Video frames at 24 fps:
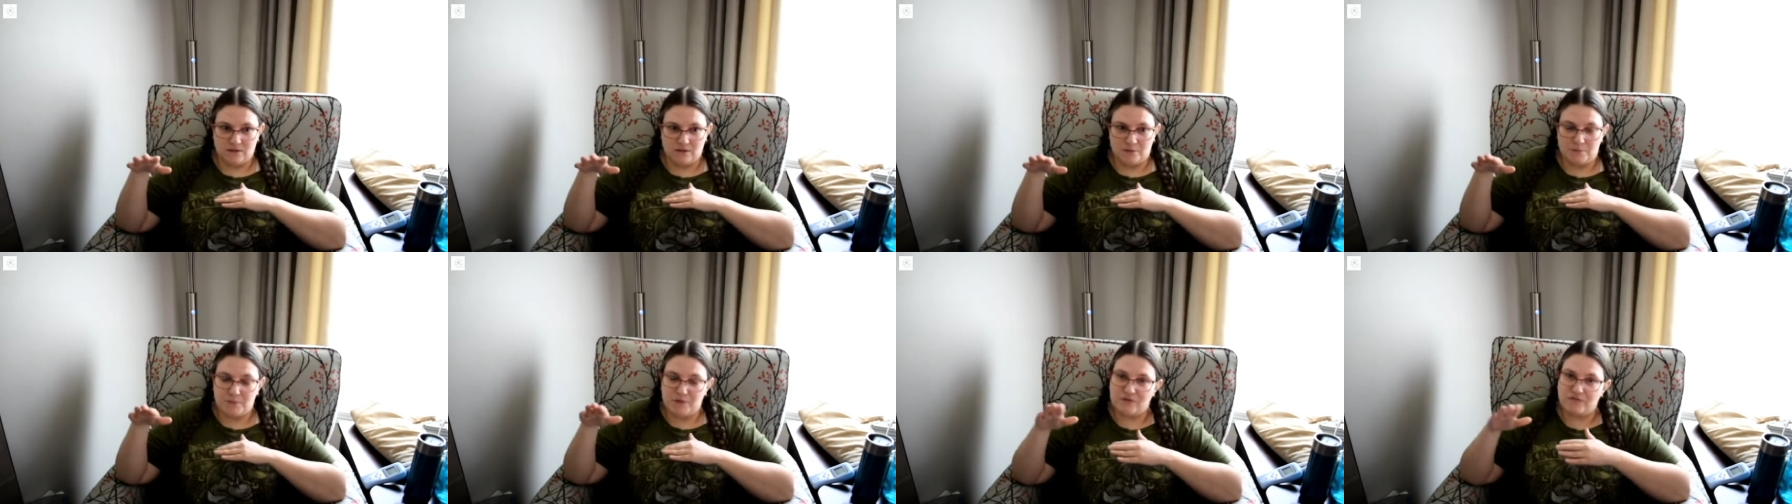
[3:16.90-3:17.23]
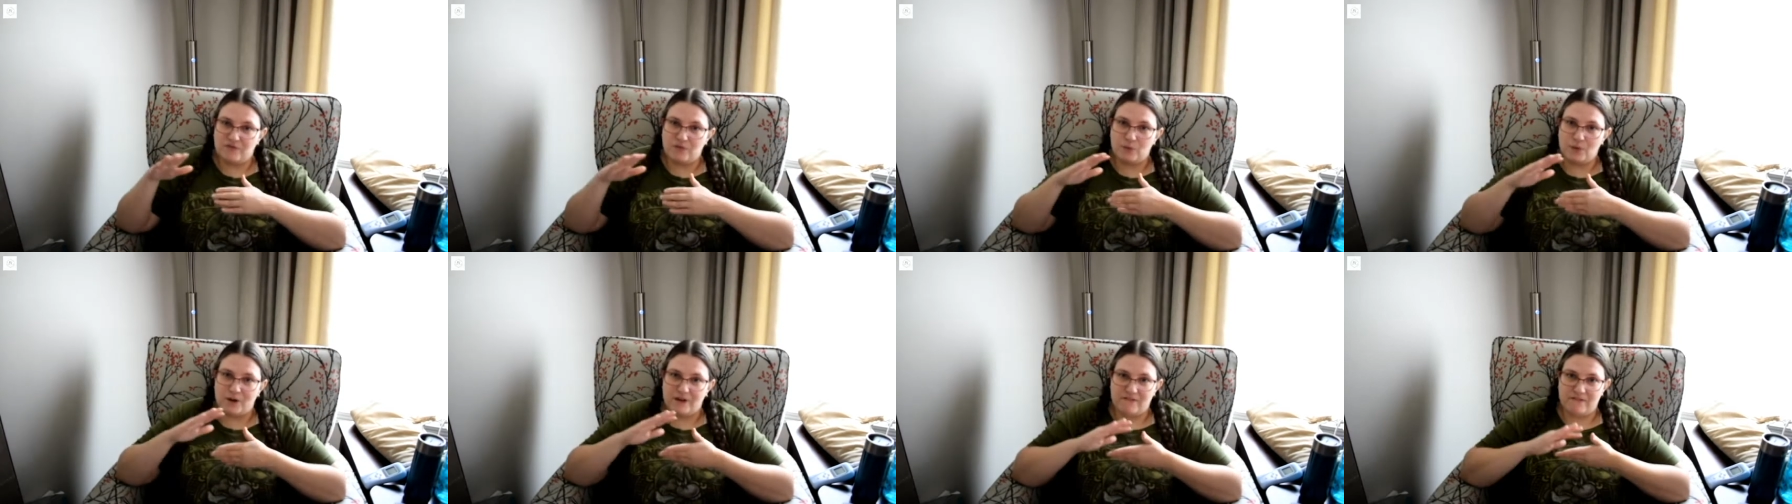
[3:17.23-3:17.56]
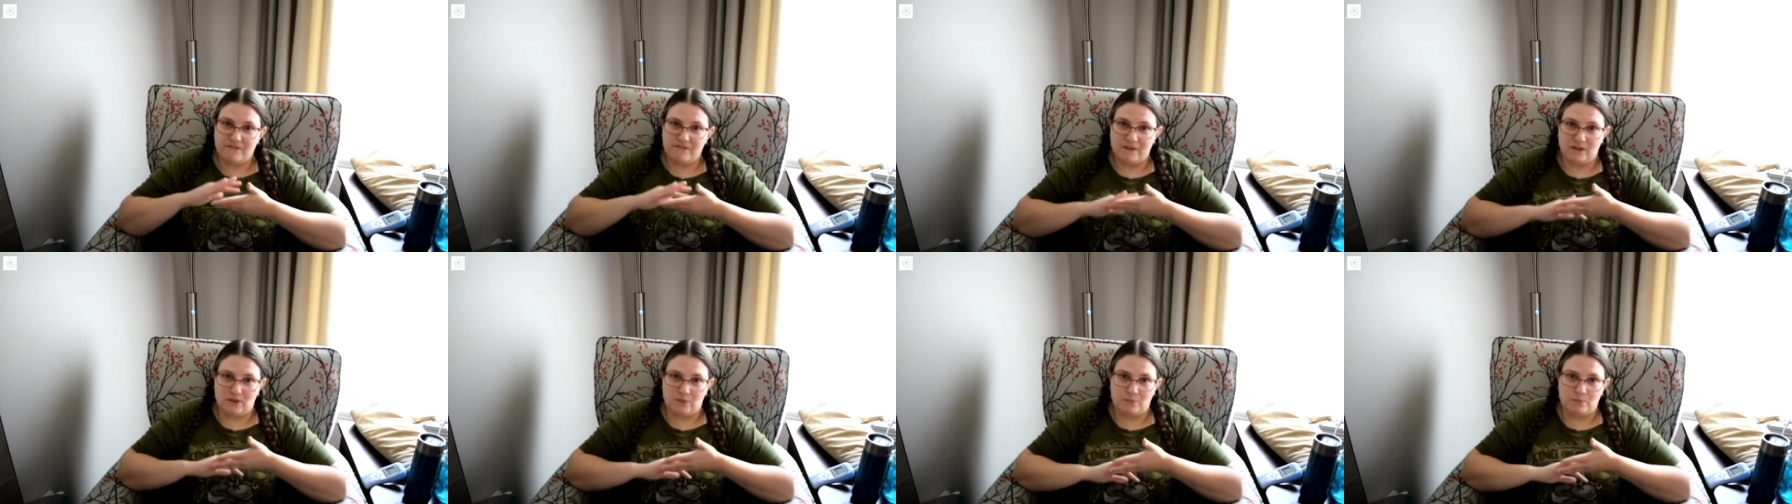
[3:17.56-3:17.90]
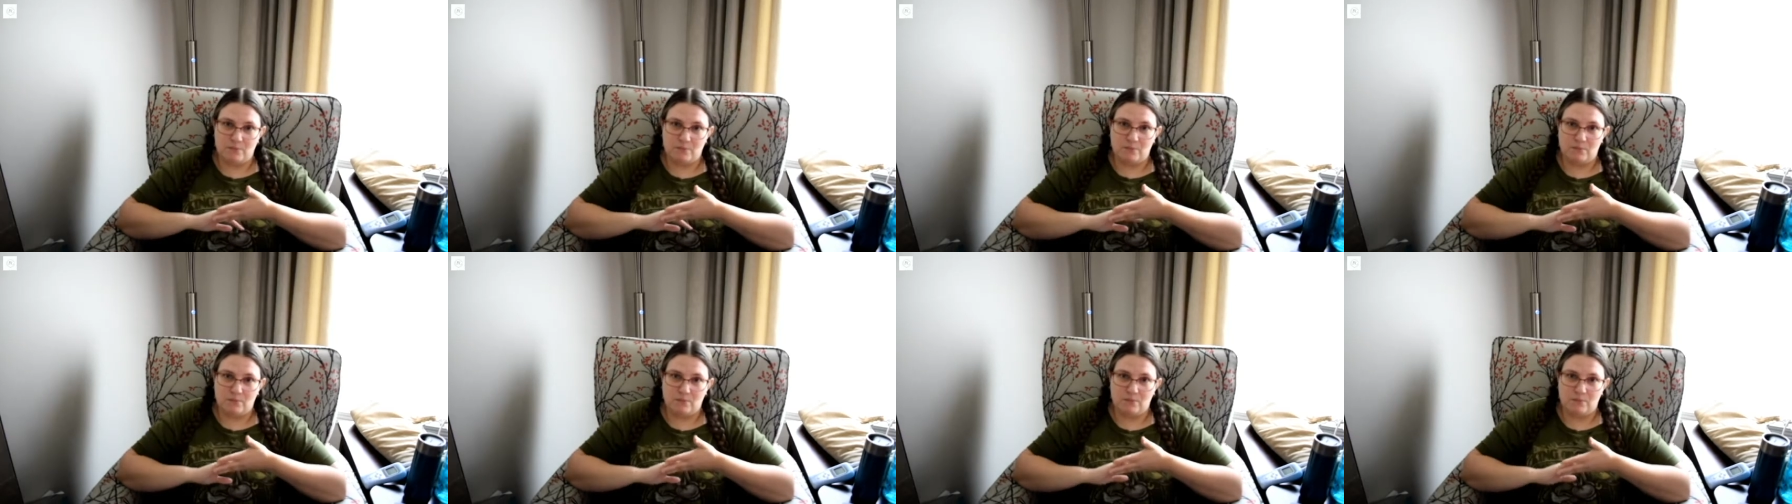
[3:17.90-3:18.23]
a bit of a white film
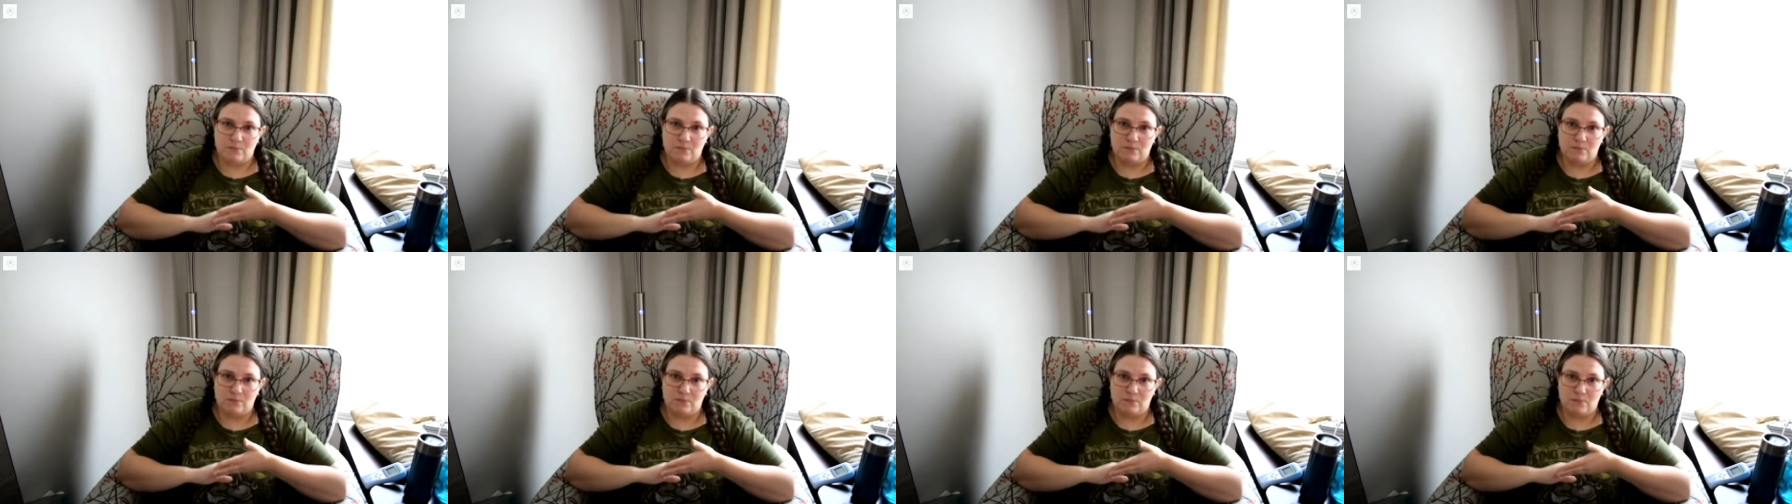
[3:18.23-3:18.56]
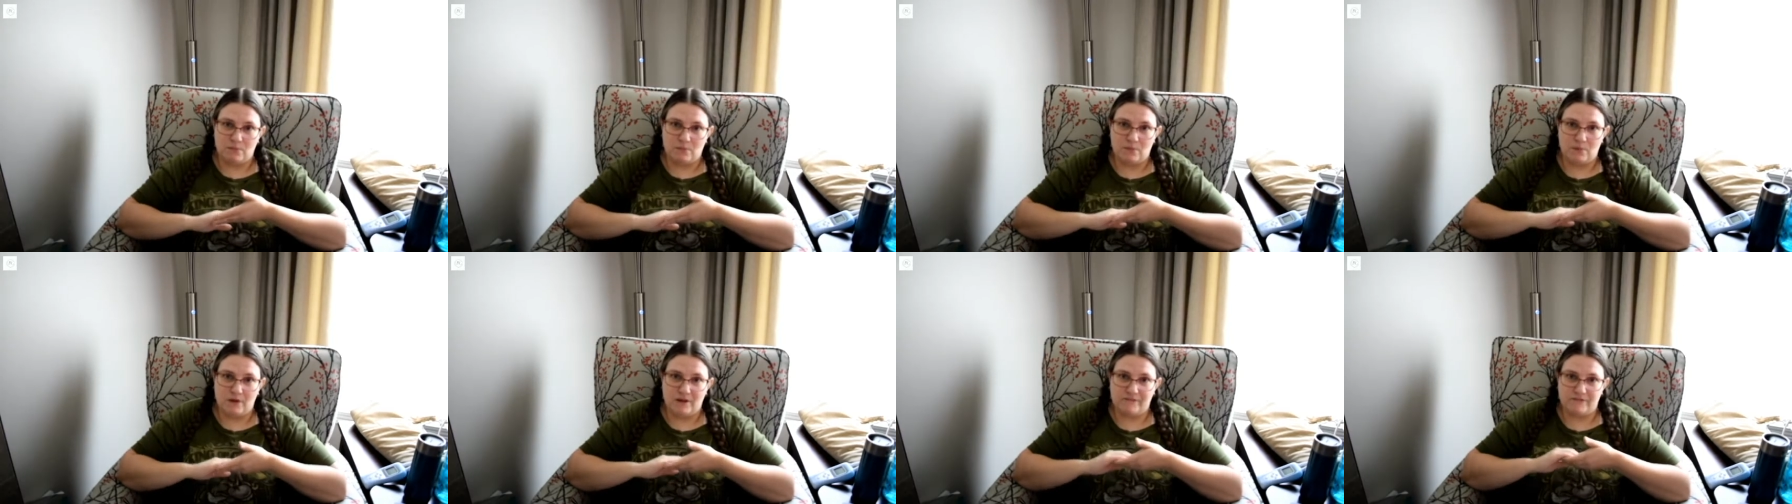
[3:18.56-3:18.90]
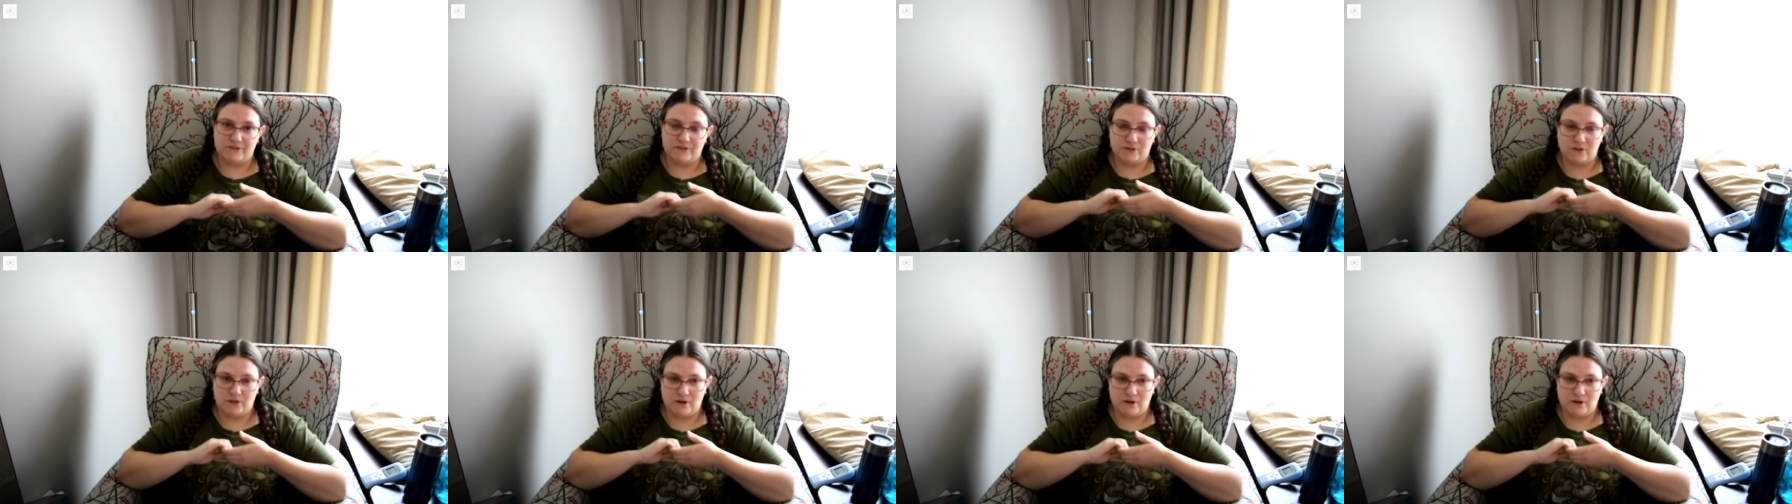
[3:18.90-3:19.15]
after